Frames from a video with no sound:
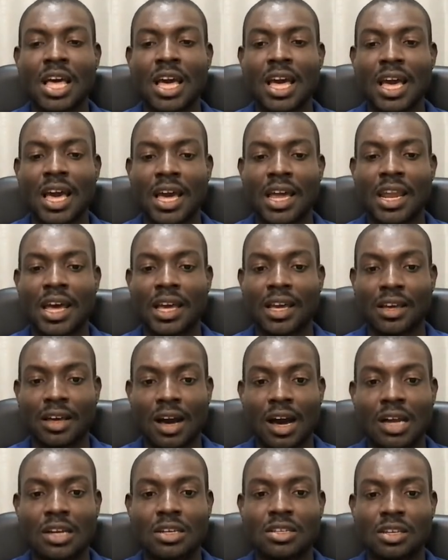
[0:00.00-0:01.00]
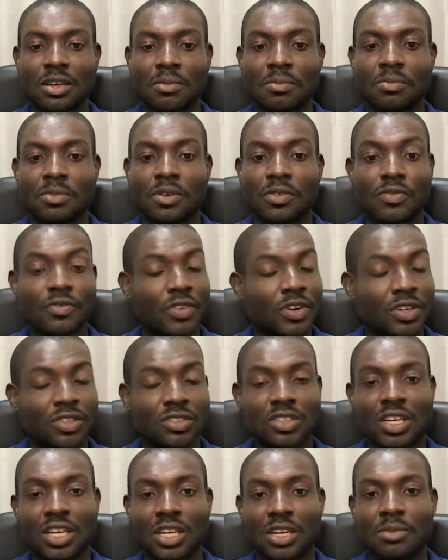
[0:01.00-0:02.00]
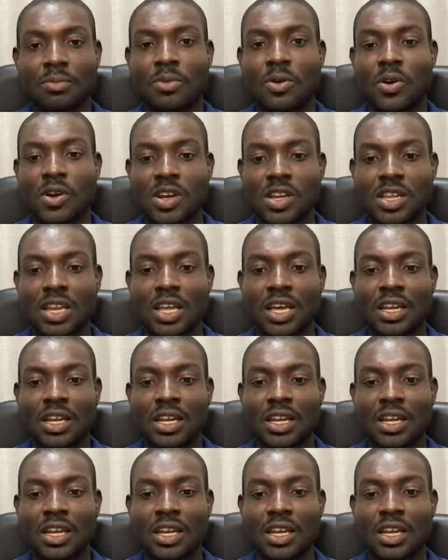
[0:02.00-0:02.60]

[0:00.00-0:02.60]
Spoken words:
and I got him the first thing in the morning.